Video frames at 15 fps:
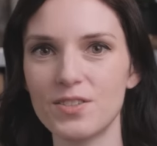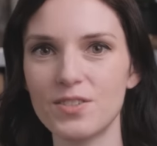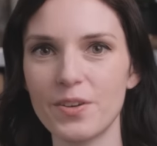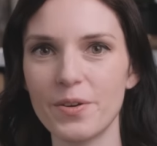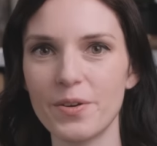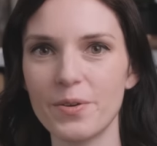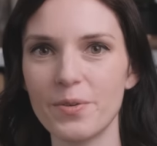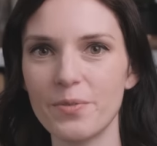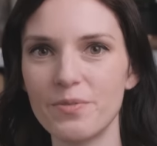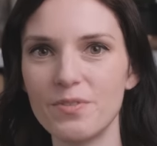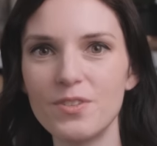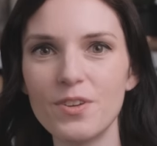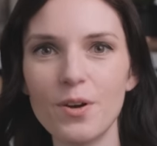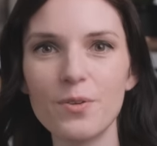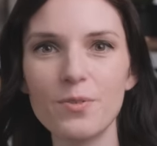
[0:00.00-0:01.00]
So
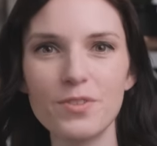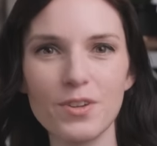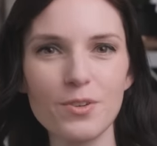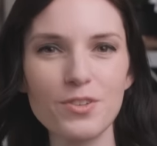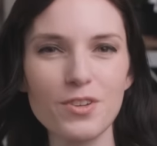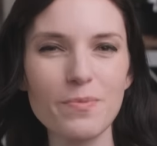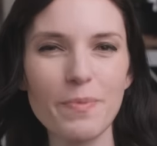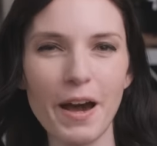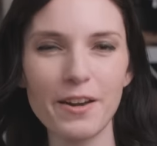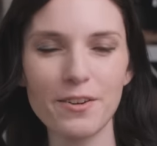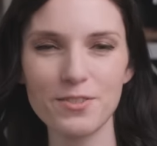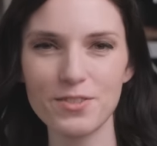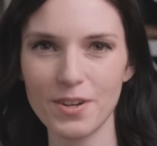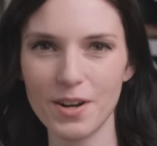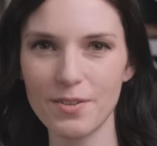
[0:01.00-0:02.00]
no no two
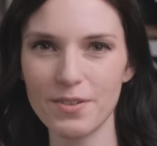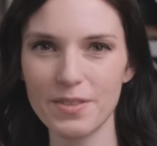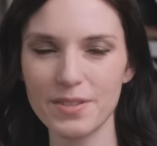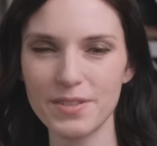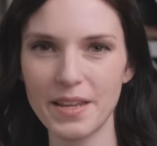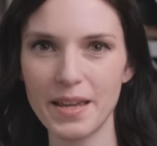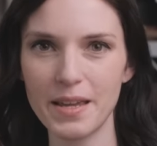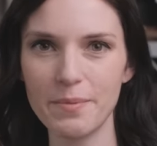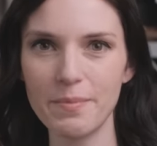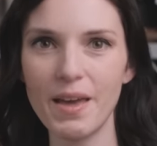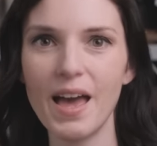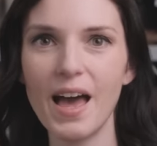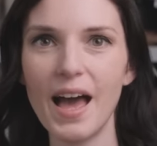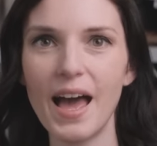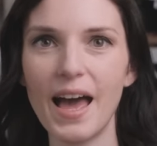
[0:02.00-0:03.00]
patterns are ever the same,
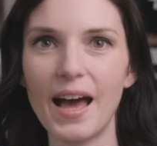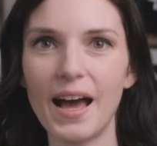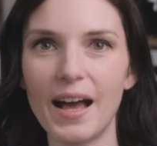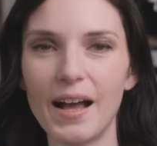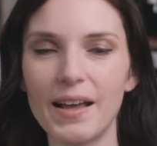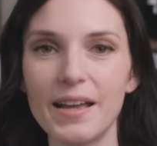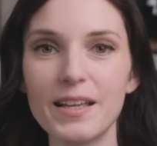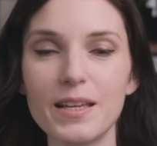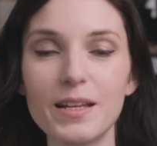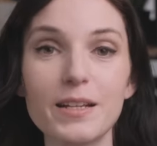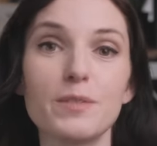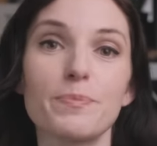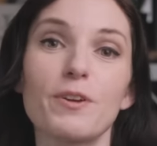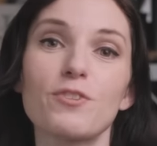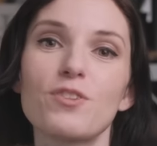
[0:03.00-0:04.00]
uh, and,
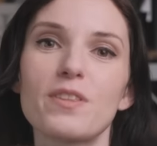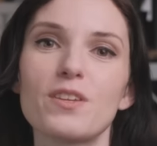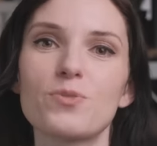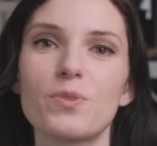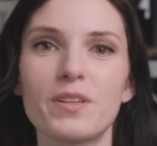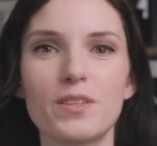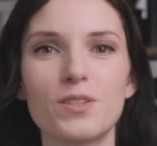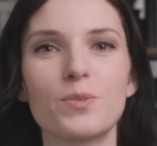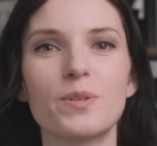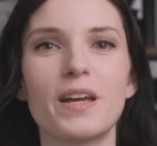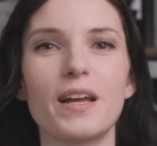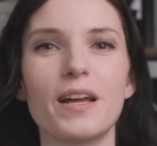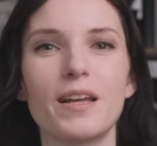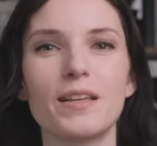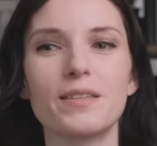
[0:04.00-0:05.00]
especially this one. This one
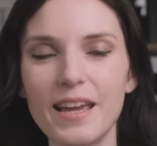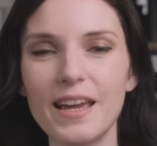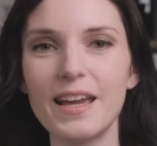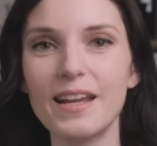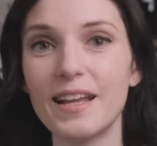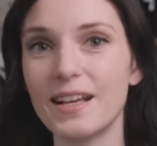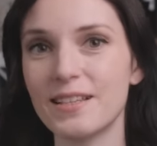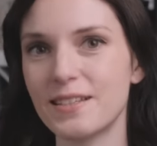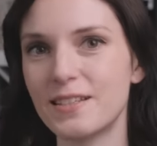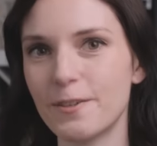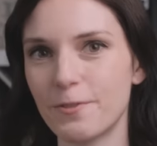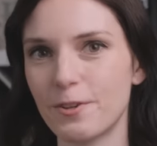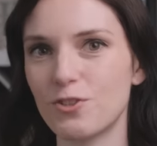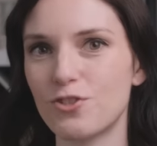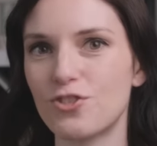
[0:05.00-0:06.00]
has it has a
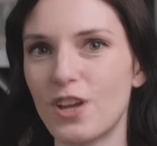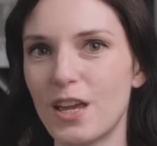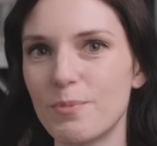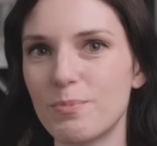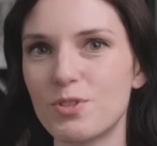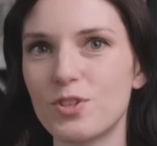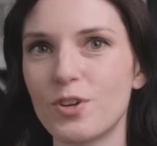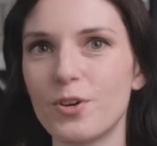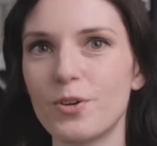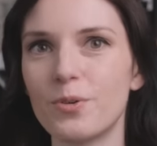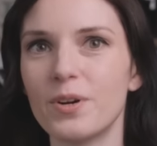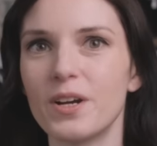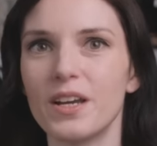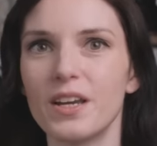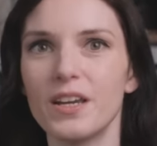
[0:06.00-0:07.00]
different shape.
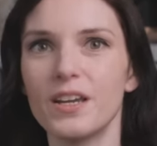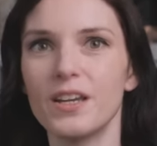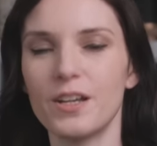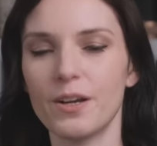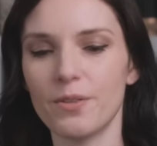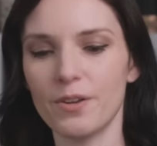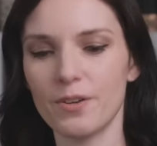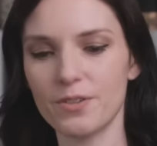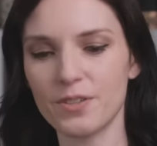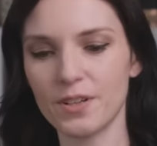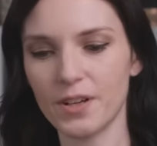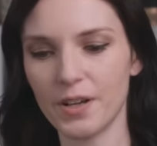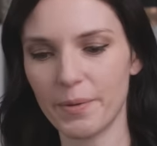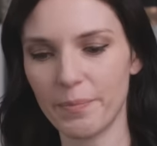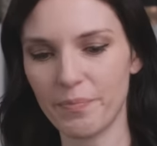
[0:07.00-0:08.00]
So you know there's
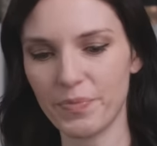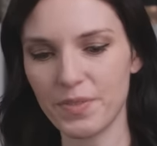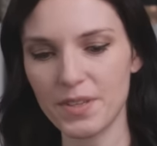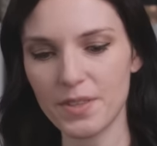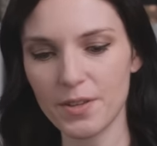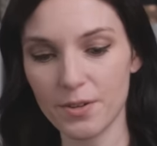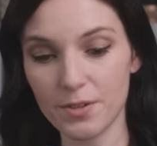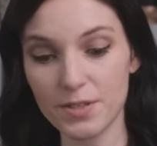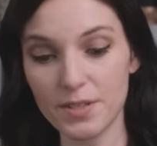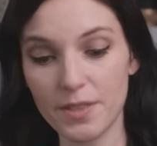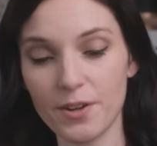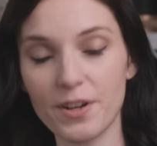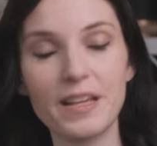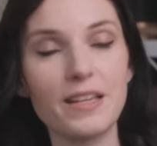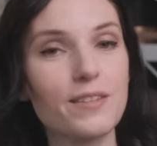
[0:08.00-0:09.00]
um there's
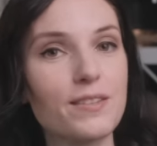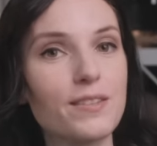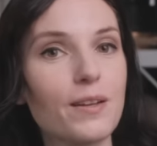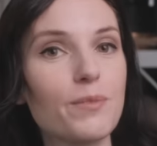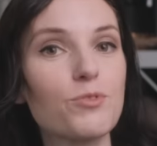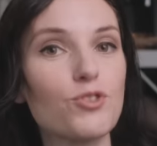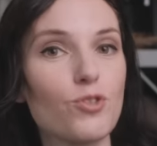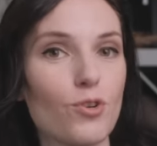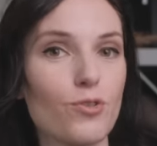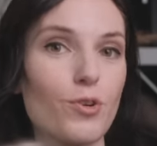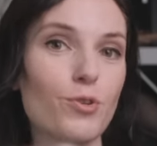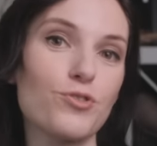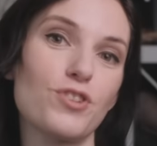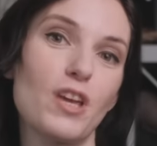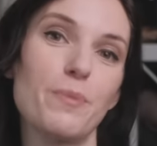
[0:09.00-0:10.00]
there is some short
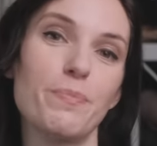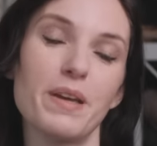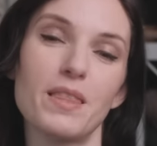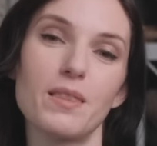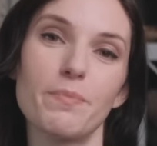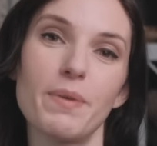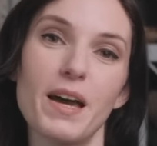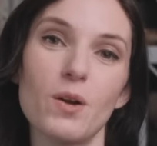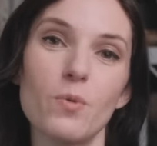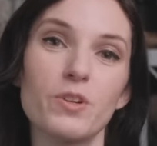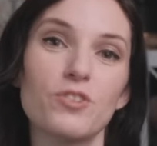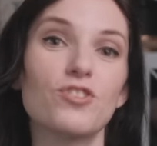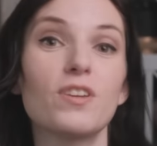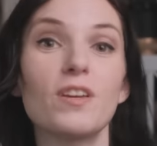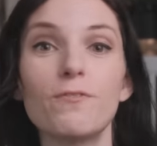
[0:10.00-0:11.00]
row shaping in the back.
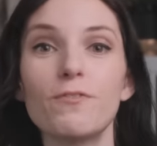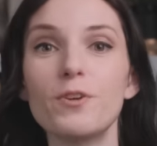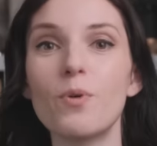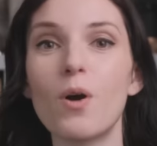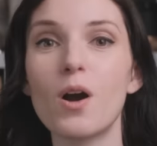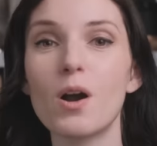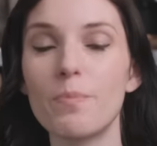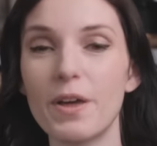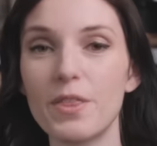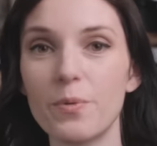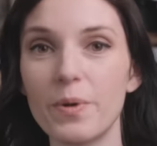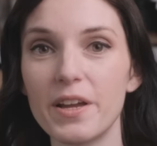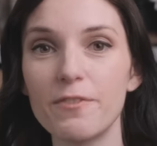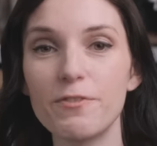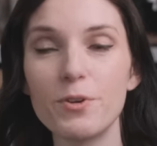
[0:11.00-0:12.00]
Which if you are by the
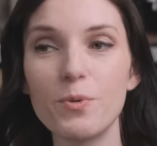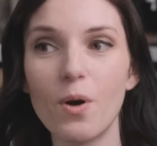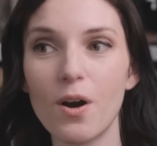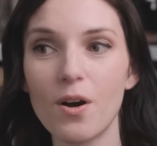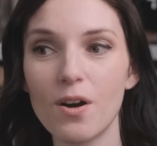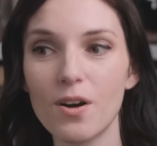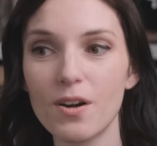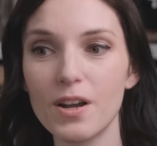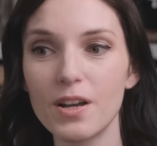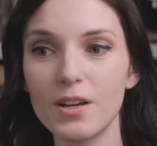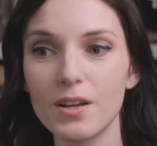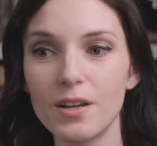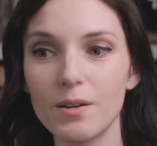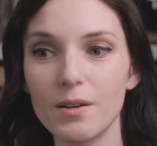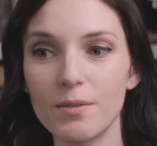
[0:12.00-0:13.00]
way, if you are
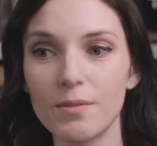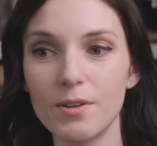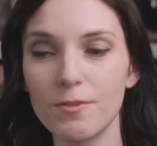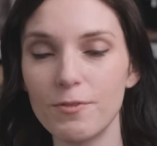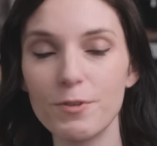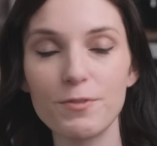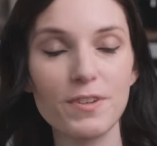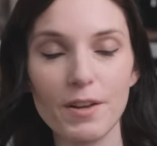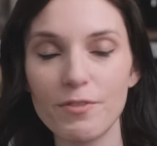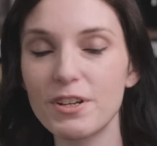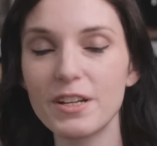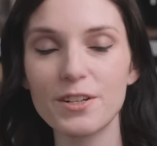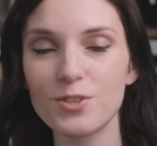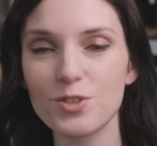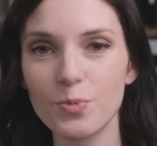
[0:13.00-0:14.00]
uh, if you've never
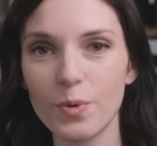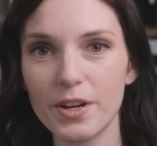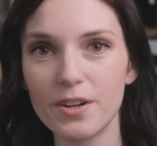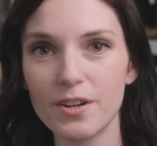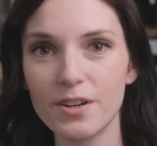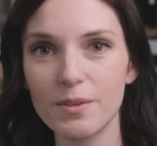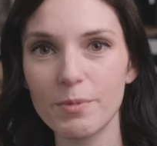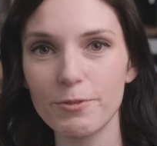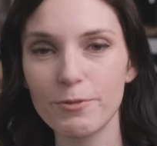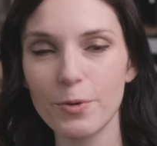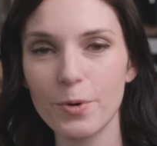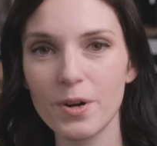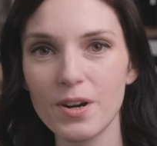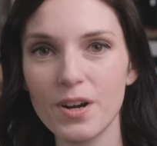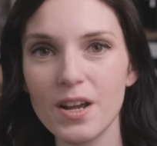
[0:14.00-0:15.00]
knit a sweater
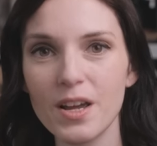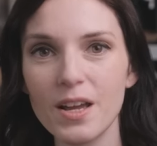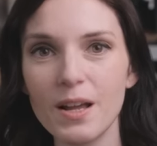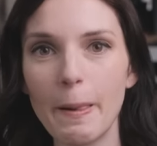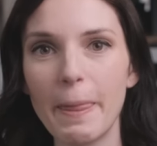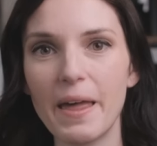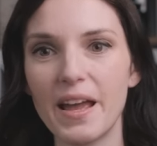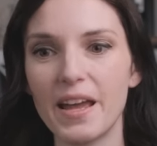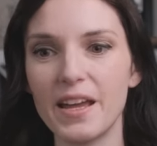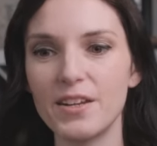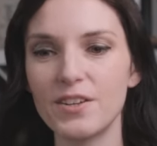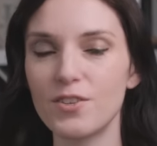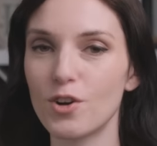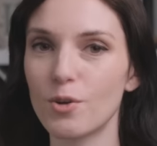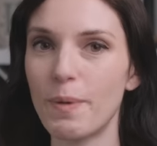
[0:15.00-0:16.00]
before,
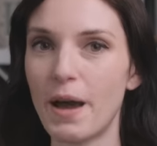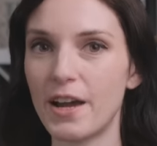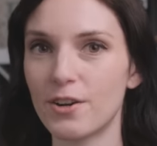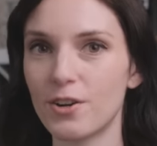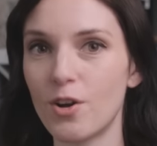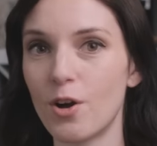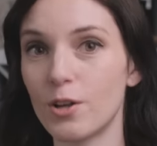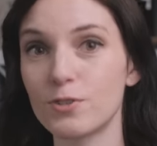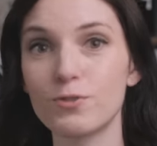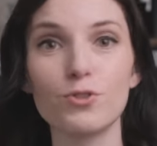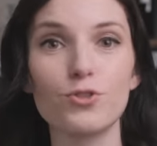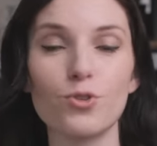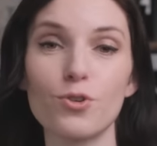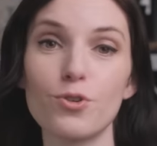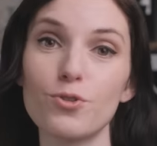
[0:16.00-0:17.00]
and your pattern calls for
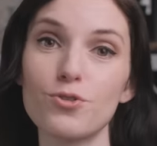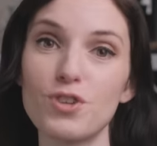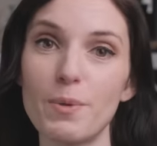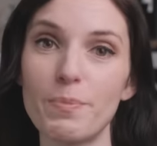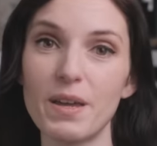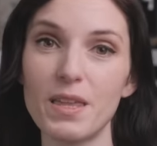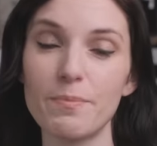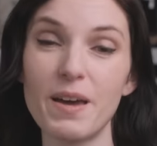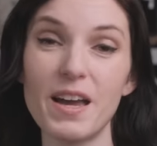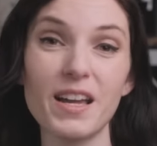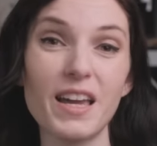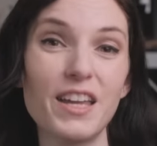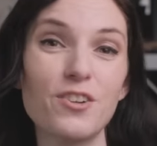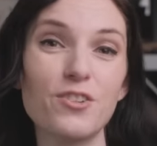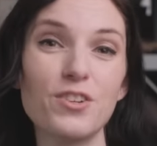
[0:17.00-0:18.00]
short row shaping in the back,
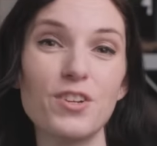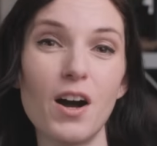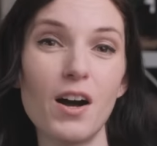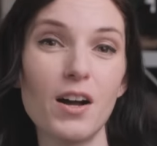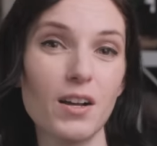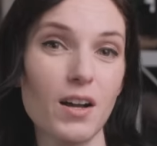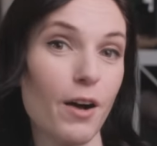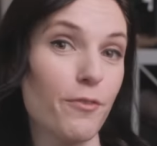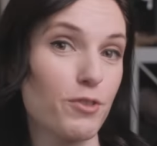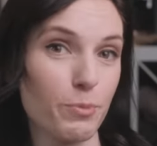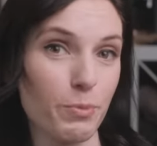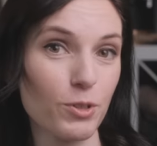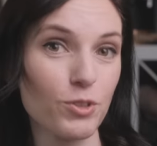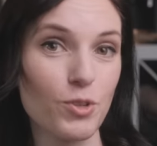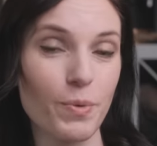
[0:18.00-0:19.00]
and you're not
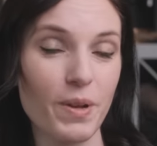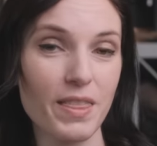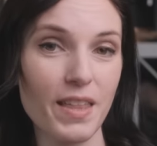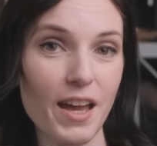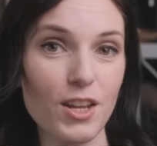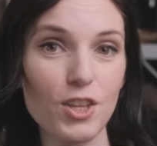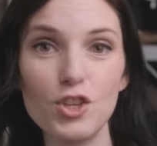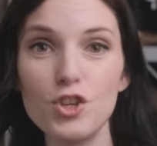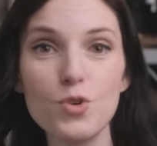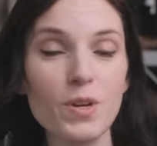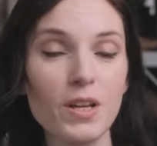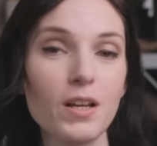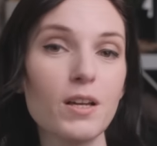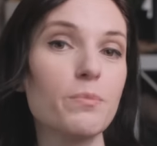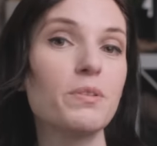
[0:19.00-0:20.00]
comfortable doing that, you
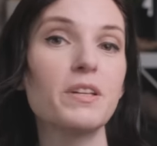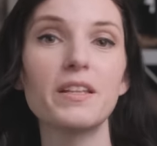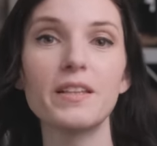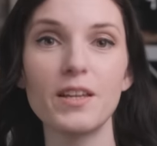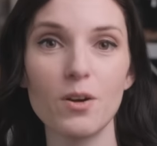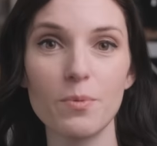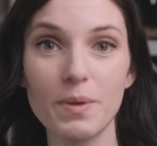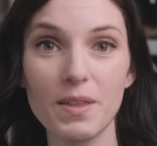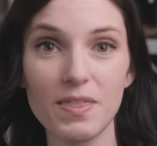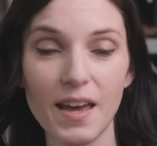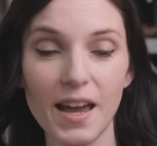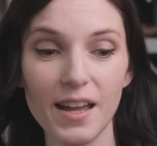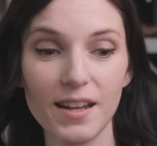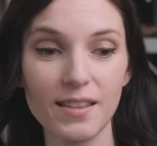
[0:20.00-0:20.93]
can completely omit that.